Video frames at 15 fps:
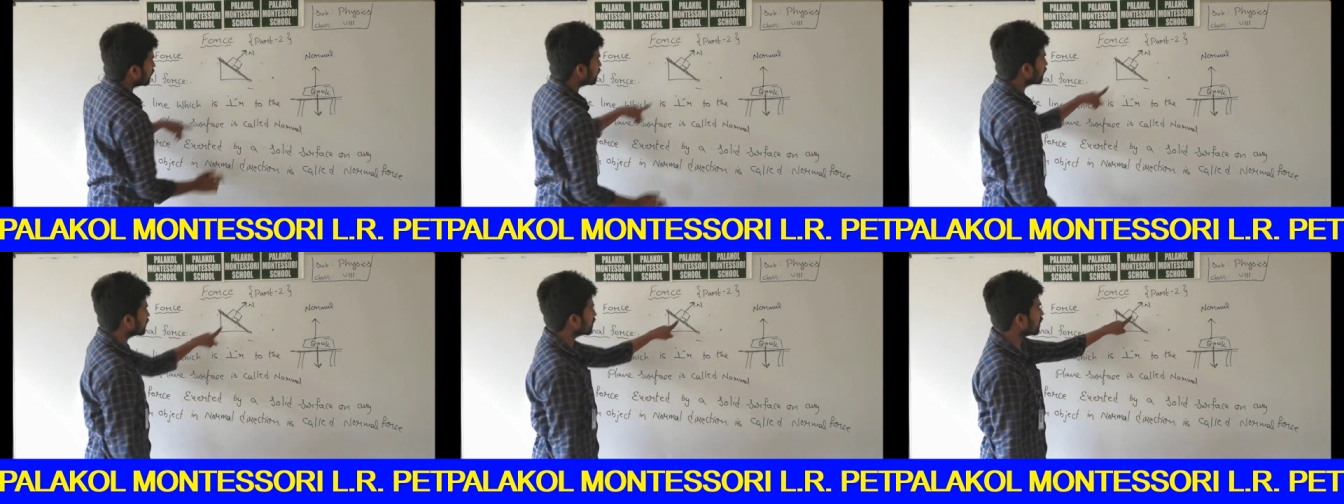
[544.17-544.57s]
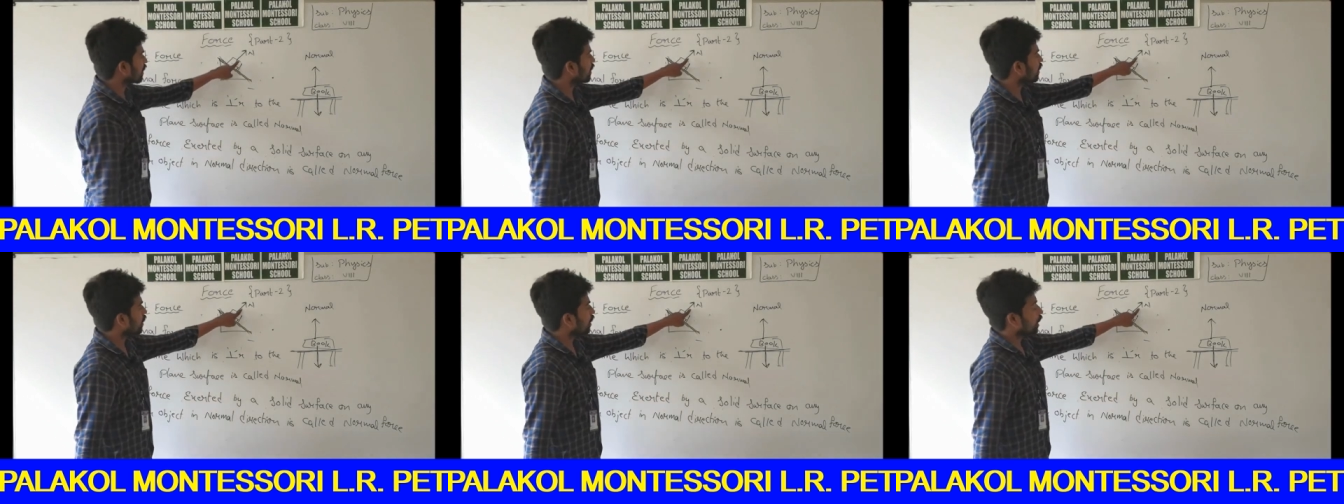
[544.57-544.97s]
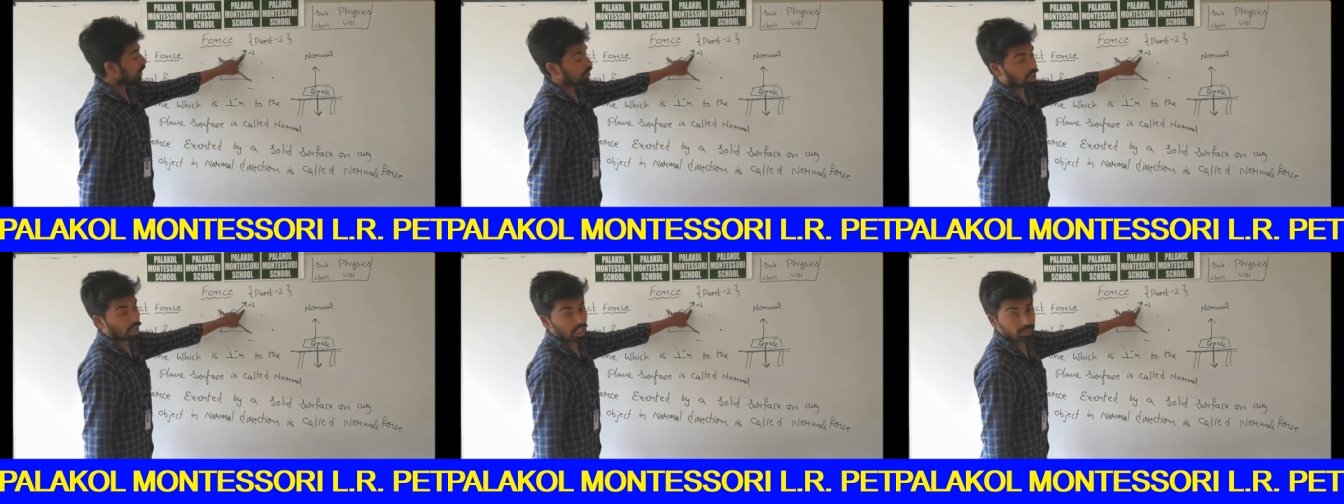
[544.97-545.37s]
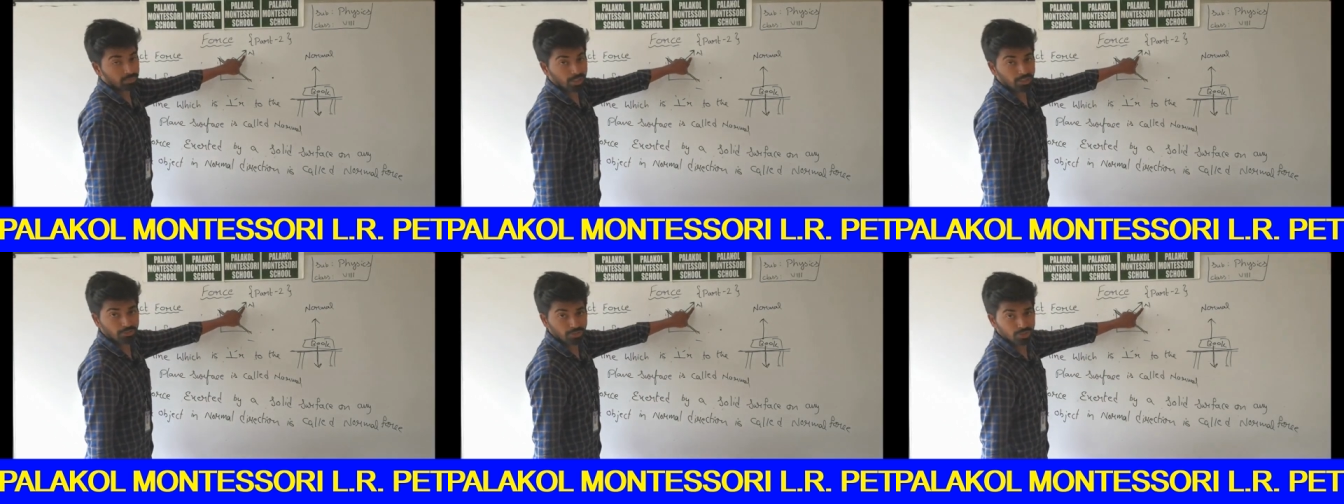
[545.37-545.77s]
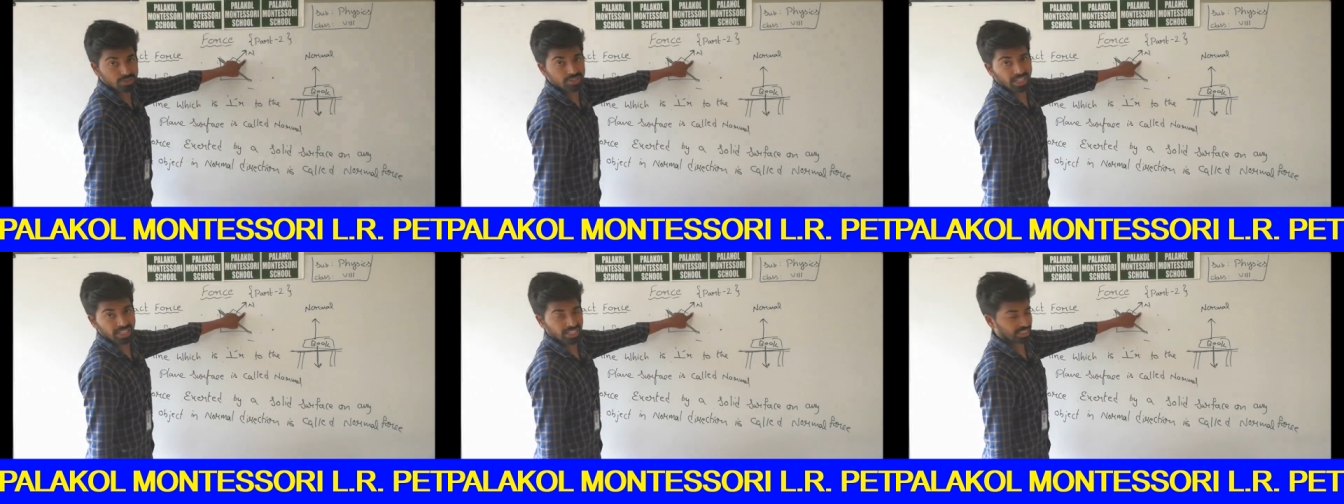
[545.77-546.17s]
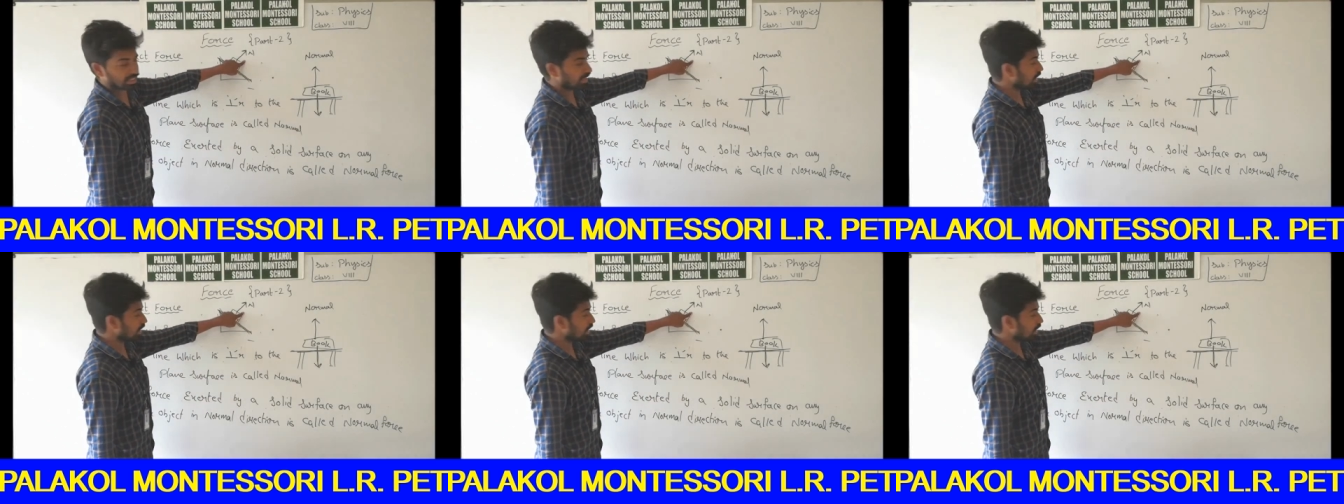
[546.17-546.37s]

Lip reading: it is the normal force direction